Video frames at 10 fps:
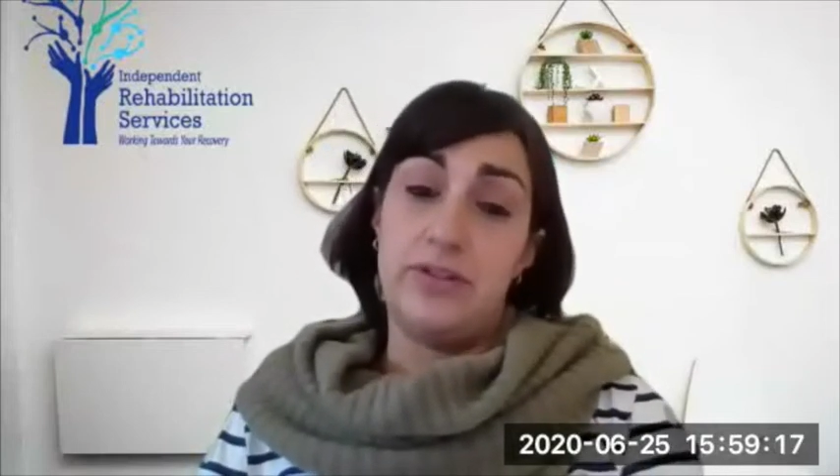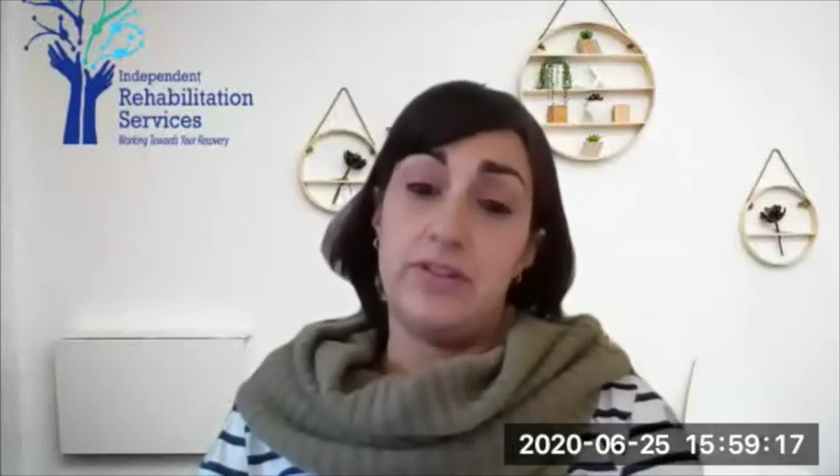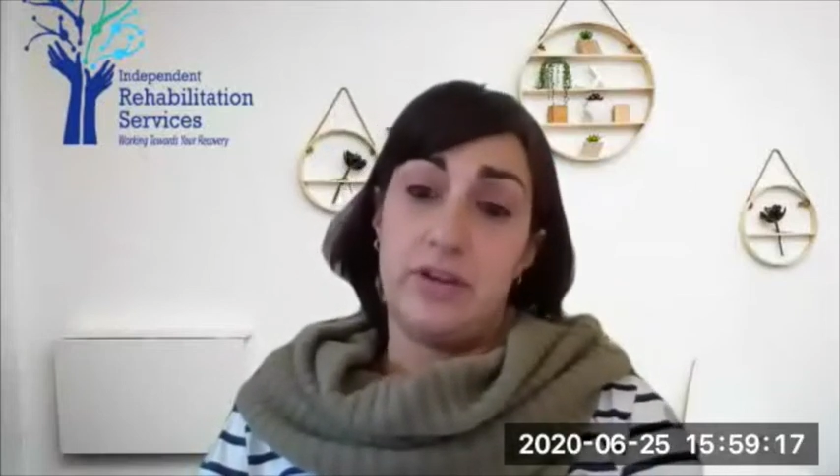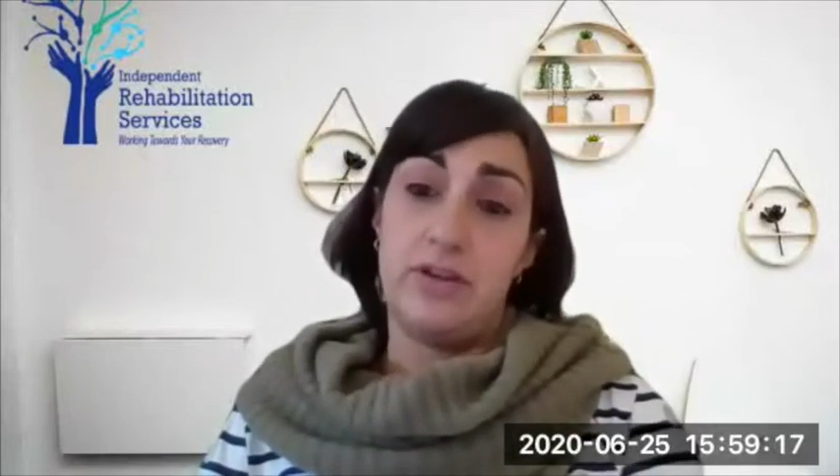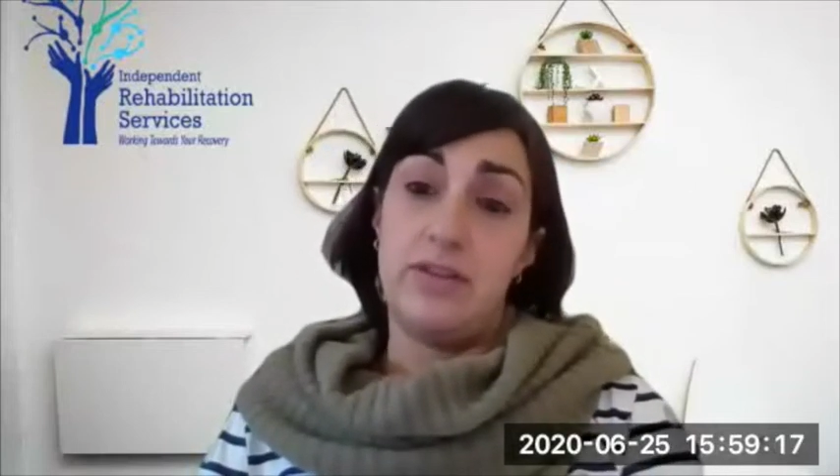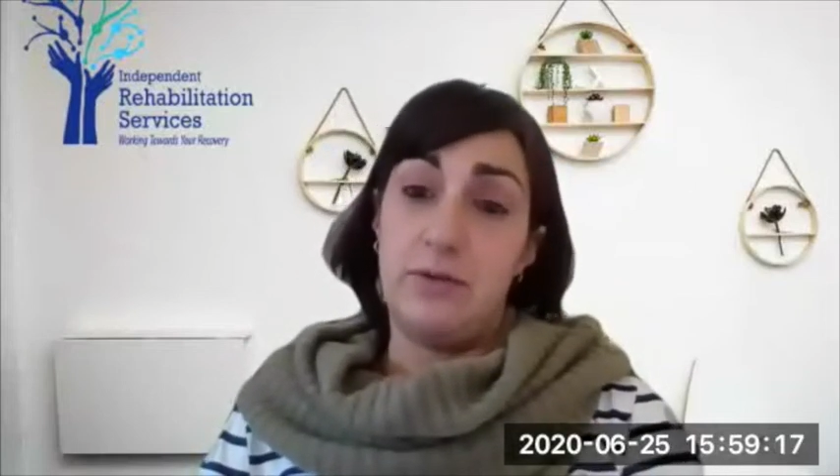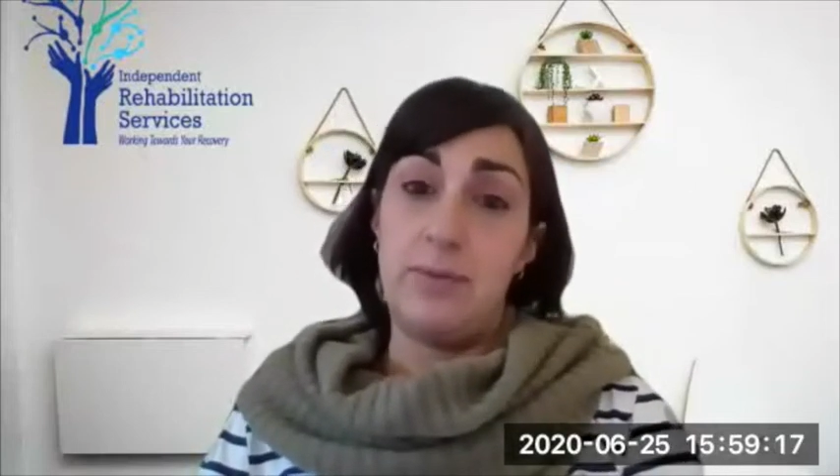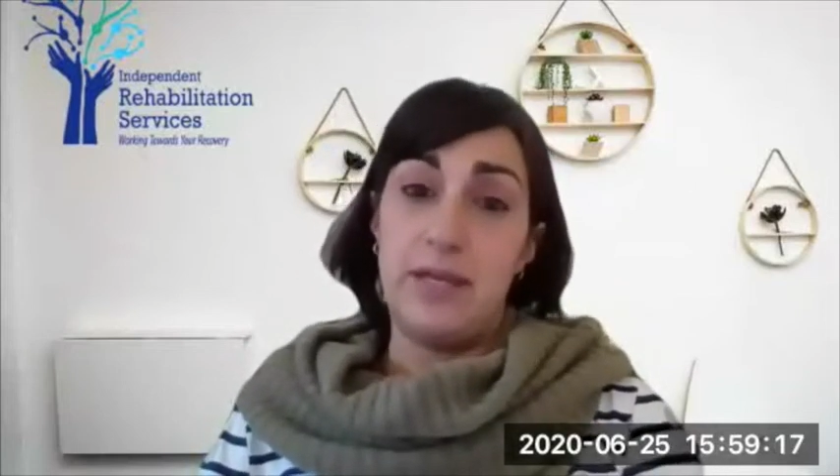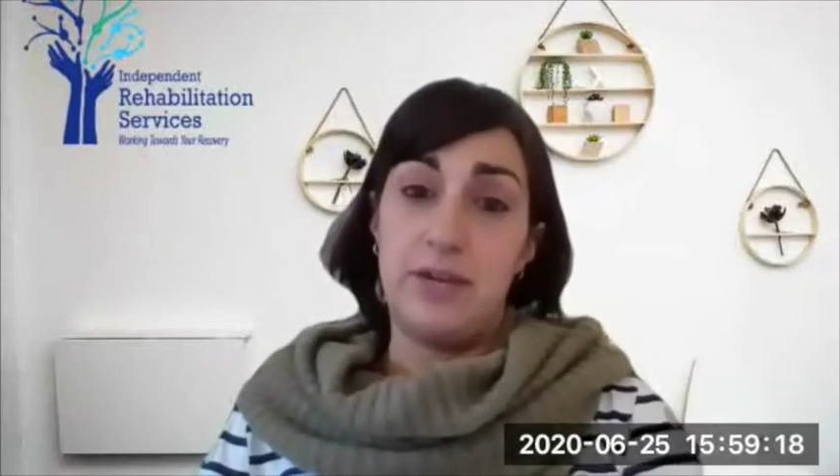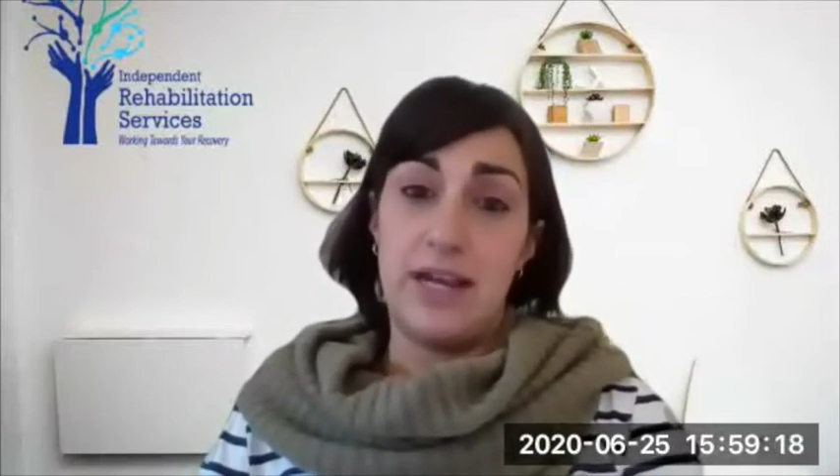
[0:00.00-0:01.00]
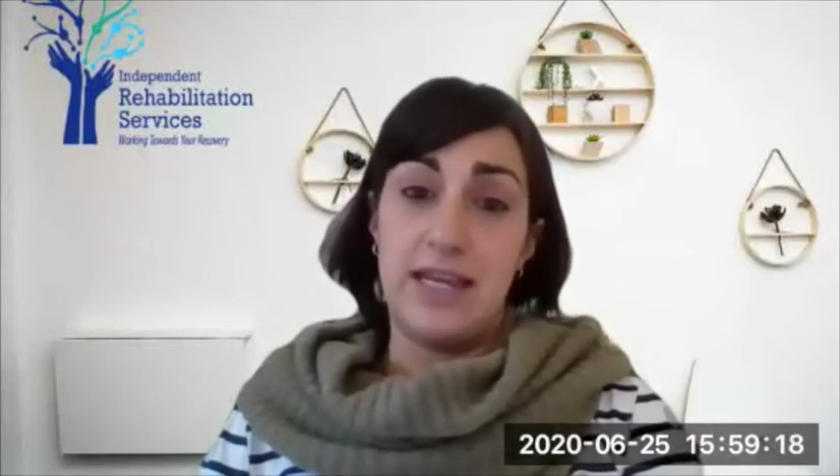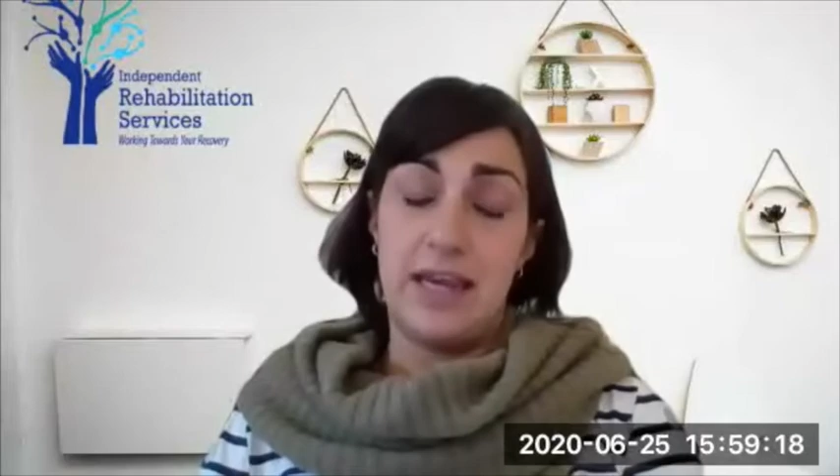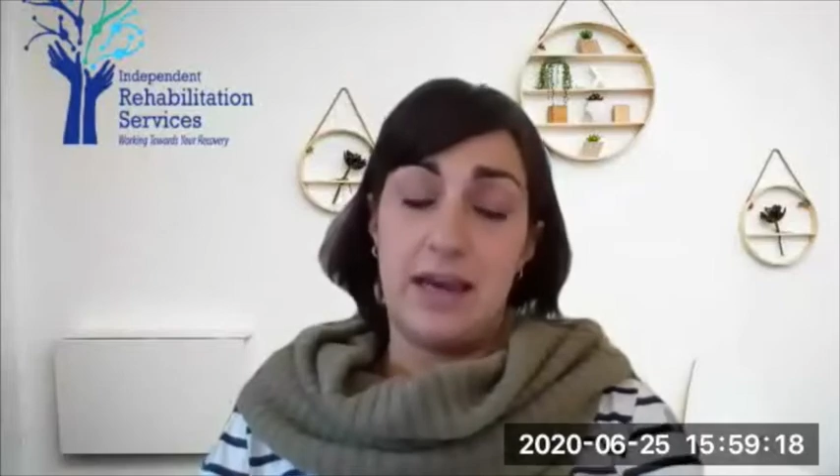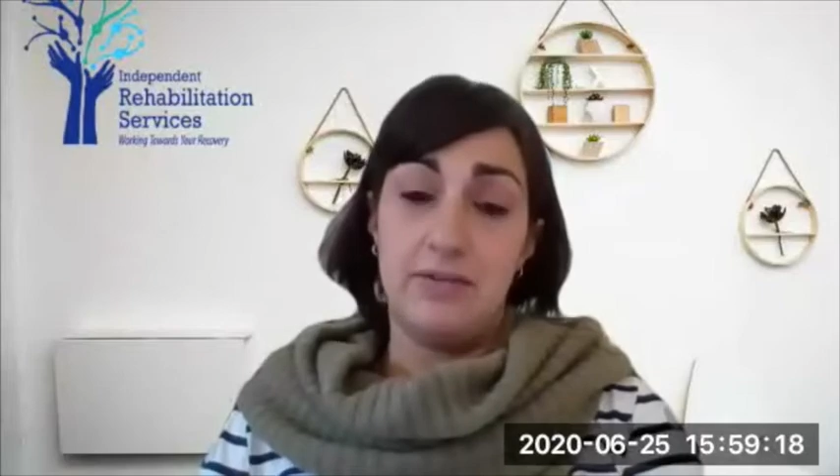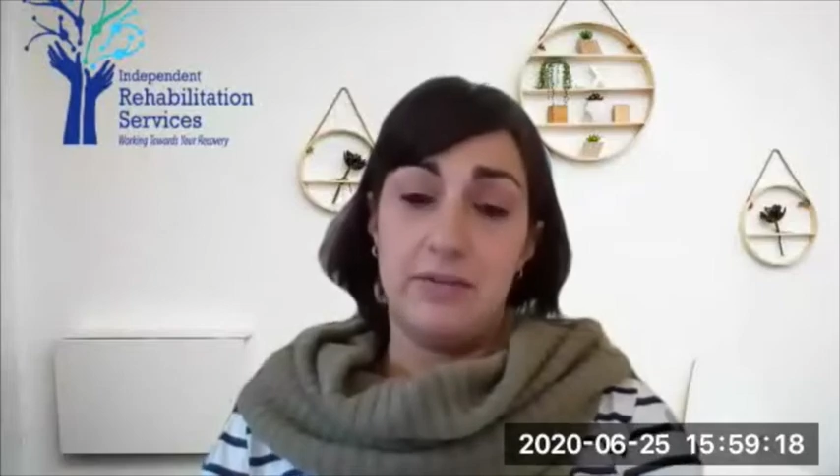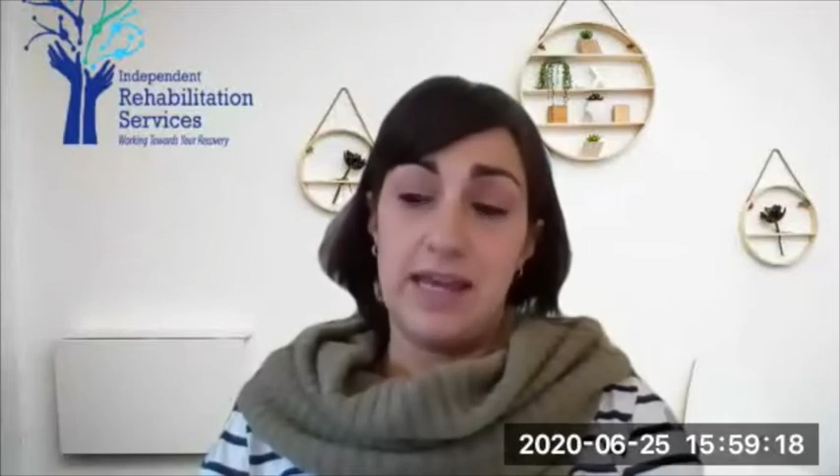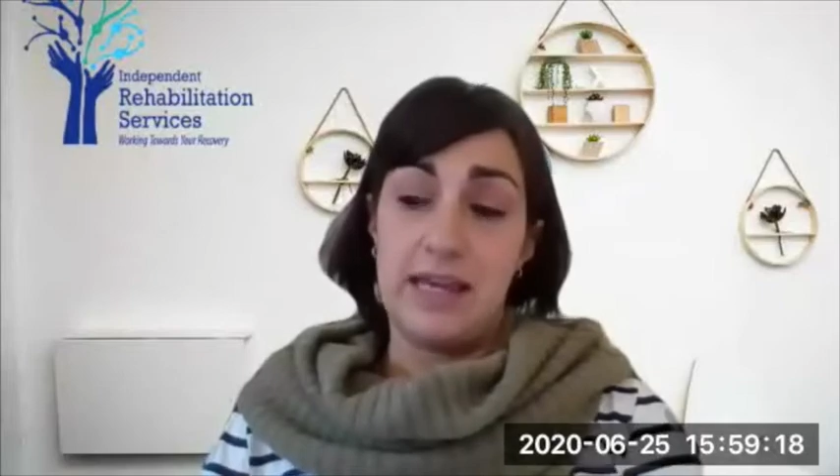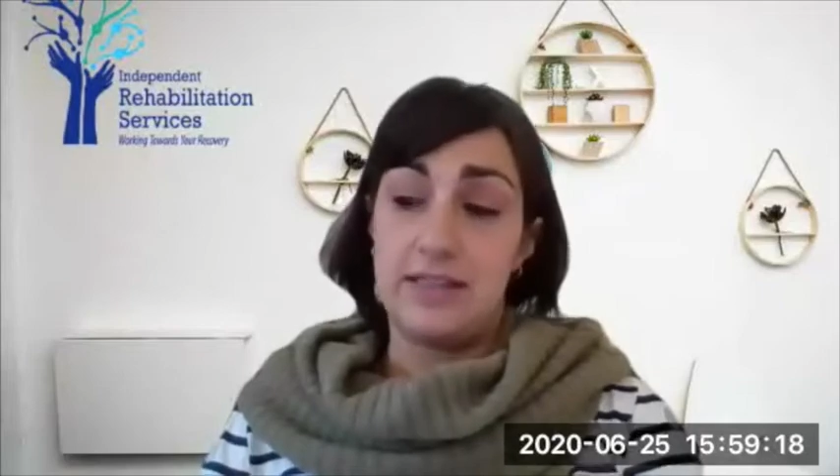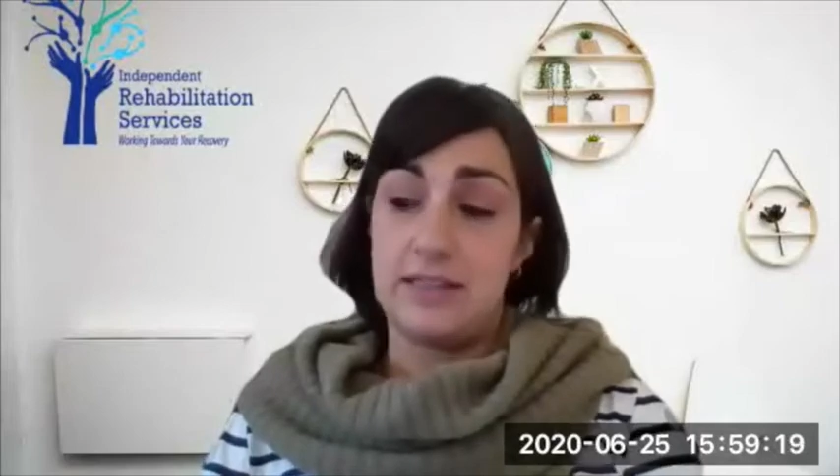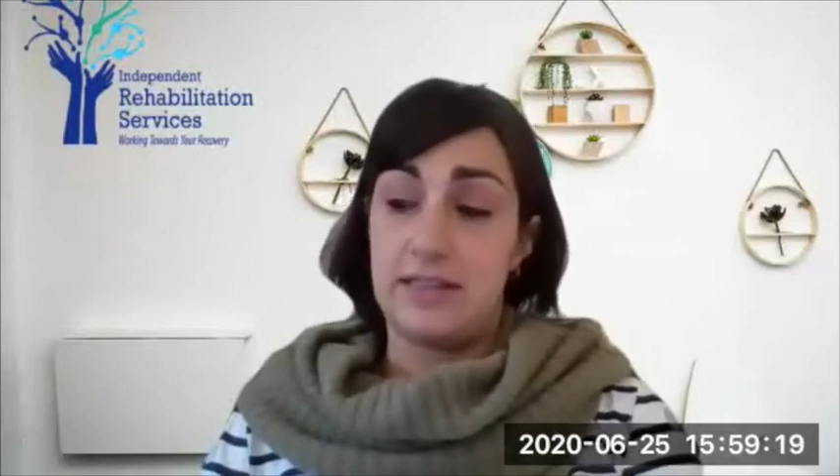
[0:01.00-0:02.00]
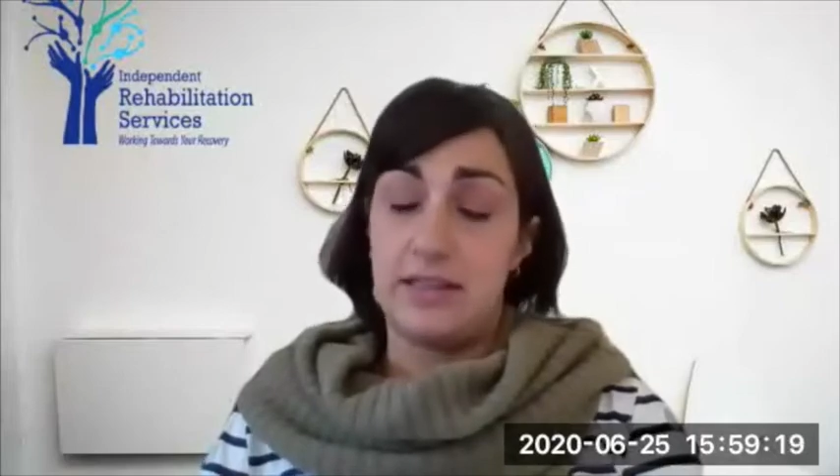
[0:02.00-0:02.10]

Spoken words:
So that would be great, Cal. Thanks.